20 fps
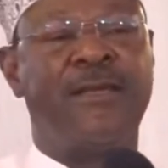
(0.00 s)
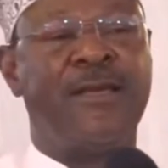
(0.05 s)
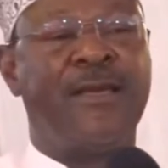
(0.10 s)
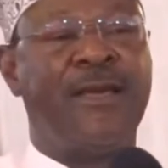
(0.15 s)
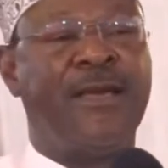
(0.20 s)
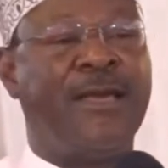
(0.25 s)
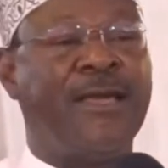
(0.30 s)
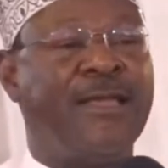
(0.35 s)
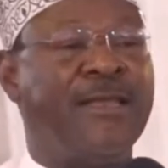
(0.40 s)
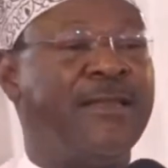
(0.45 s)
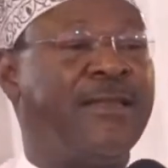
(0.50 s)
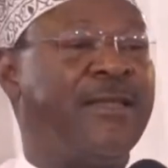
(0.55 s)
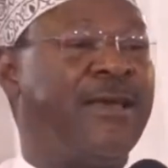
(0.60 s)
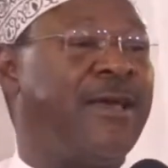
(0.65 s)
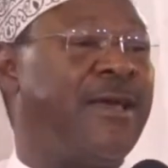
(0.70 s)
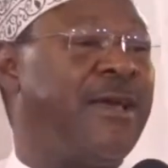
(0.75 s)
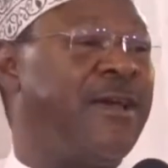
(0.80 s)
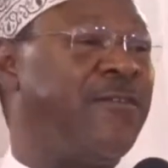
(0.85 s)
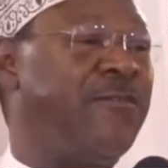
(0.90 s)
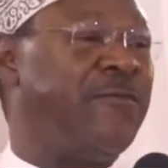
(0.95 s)
And
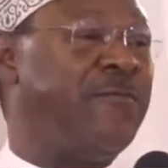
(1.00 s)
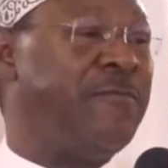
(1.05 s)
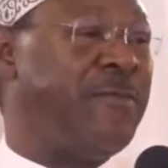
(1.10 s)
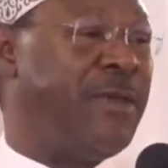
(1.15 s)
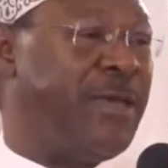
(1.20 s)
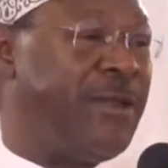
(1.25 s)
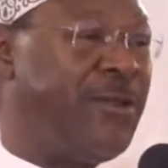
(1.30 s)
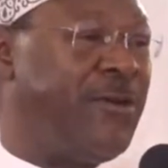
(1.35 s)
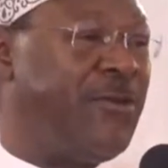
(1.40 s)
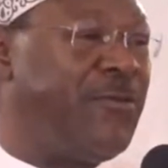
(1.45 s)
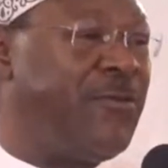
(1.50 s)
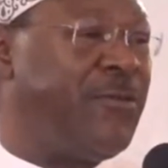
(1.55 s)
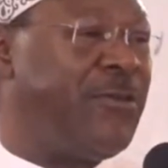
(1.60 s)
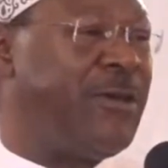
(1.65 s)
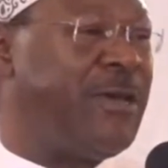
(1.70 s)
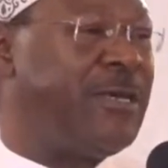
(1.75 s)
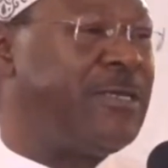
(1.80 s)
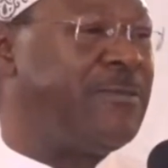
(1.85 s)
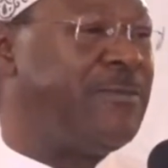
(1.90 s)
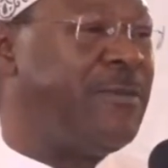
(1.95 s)
I have many of
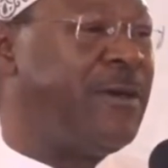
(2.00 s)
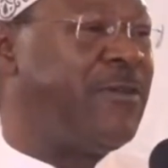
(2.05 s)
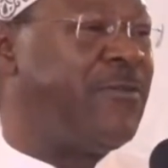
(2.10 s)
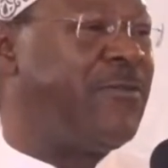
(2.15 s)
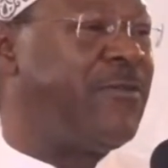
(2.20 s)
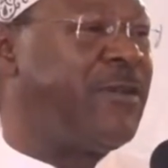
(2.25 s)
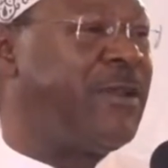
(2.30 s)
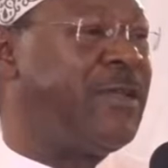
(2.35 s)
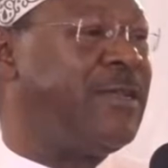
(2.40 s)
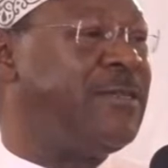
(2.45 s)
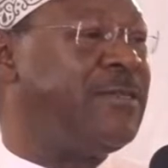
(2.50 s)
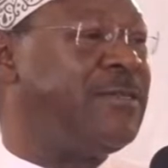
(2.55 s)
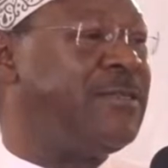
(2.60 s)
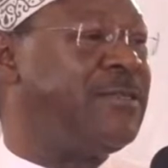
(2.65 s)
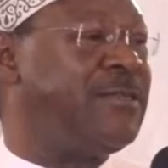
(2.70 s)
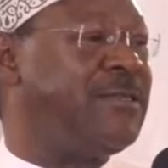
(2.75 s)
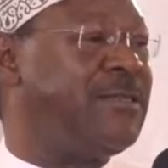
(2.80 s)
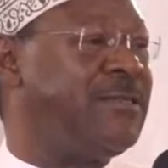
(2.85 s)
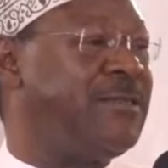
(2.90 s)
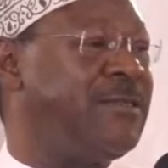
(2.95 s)
you as my
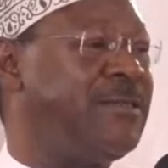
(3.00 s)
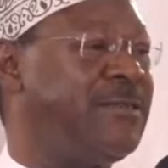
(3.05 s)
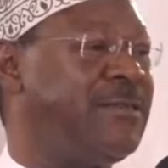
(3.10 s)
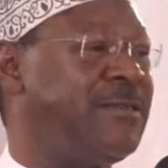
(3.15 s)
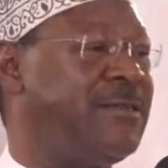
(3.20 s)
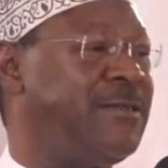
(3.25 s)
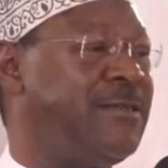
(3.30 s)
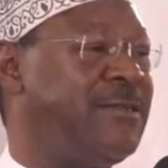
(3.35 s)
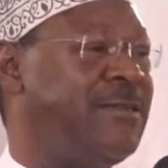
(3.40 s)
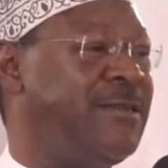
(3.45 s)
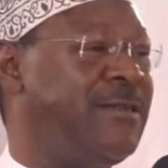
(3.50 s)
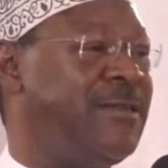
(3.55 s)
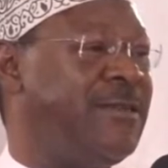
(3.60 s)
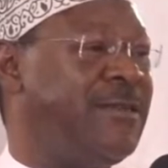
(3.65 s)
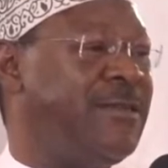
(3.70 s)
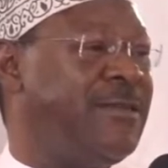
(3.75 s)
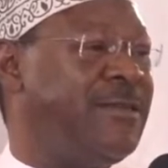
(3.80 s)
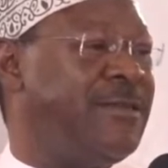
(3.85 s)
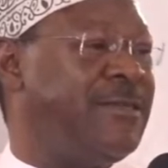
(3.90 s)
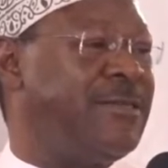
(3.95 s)
friends.
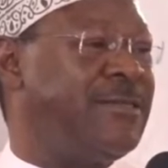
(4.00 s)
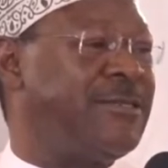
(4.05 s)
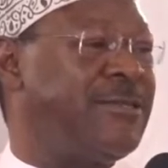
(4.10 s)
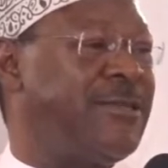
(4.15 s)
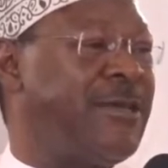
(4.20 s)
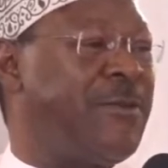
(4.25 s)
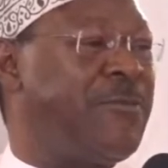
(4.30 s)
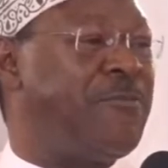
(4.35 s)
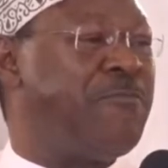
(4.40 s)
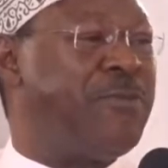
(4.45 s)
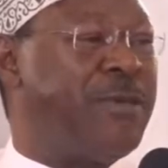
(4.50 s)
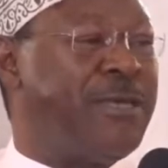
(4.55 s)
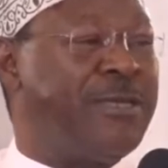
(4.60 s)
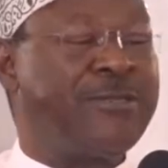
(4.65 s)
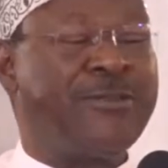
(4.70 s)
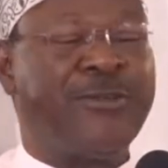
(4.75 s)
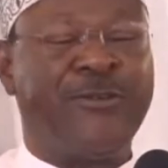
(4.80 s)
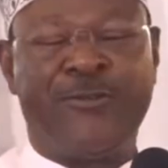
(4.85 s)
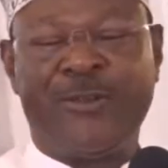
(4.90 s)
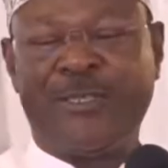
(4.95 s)
So a
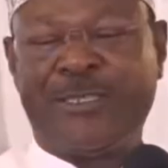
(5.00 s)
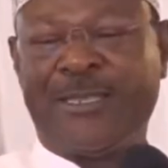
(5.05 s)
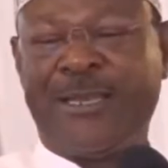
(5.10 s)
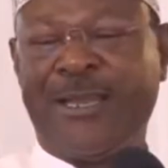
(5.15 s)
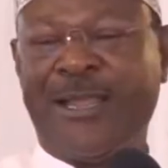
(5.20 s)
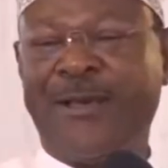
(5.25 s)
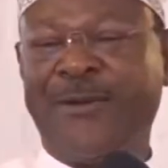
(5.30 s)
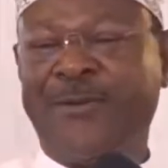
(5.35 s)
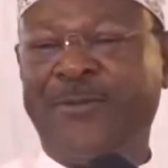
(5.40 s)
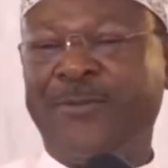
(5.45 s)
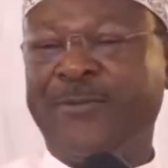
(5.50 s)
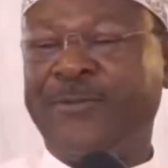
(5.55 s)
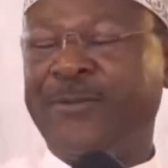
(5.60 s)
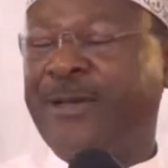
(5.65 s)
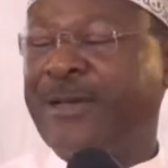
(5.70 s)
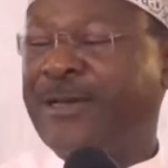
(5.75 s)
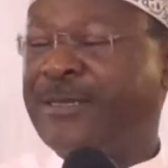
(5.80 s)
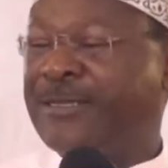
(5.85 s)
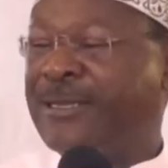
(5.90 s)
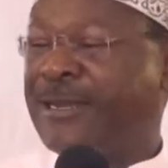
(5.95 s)
bit of Islam
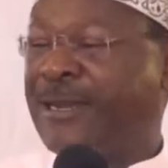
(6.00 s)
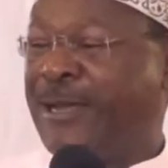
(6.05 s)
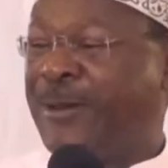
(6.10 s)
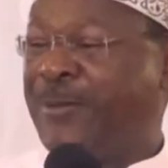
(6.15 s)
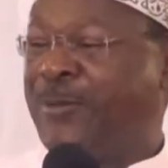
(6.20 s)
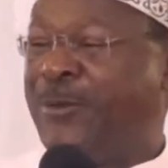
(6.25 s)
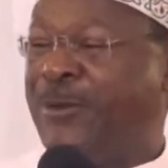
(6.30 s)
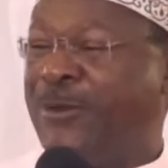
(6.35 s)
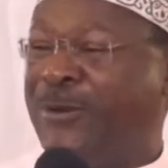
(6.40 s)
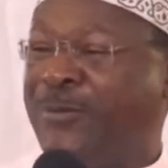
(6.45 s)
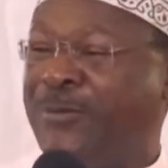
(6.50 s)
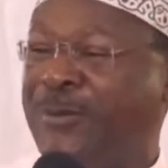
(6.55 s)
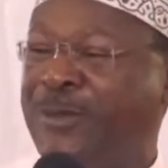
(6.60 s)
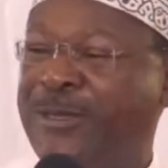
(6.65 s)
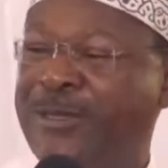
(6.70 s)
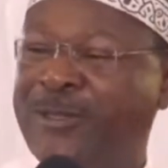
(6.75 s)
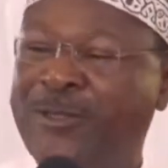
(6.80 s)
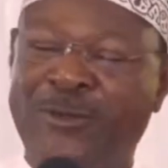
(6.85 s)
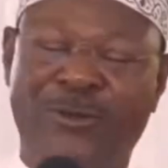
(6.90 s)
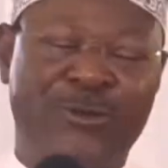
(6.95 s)
has rubbed on
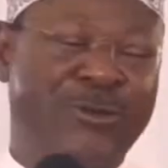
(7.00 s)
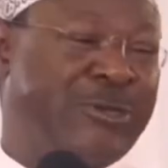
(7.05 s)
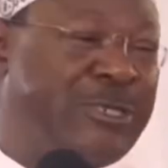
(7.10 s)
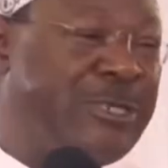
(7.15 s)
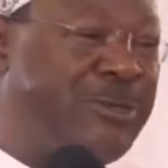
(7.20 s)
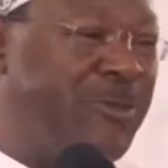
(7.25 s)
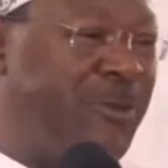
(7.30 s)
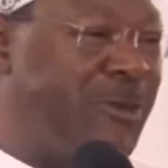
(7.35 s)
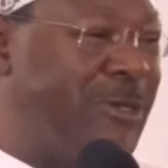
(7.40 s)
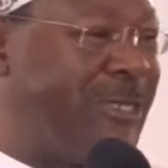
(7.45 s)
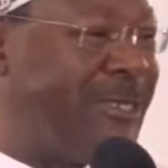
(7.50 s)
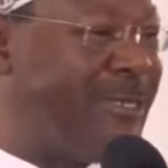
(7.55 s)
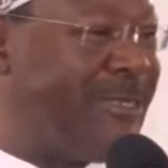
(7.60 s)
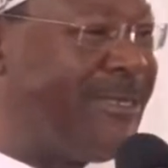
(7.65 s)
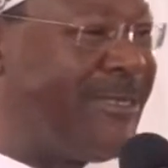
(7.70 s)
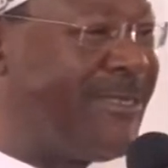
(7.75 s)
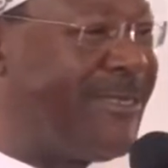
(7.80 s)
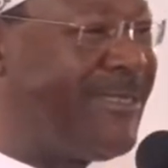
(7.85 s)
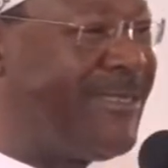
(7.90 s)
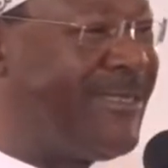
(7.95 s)
me through
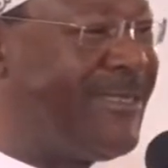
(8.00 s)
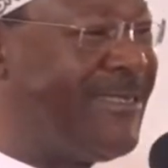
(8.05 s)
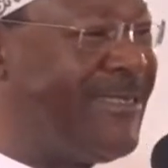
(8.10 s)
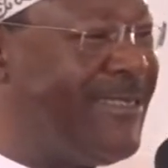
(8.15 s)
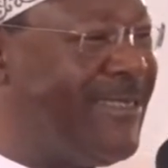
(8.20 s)
osmosis.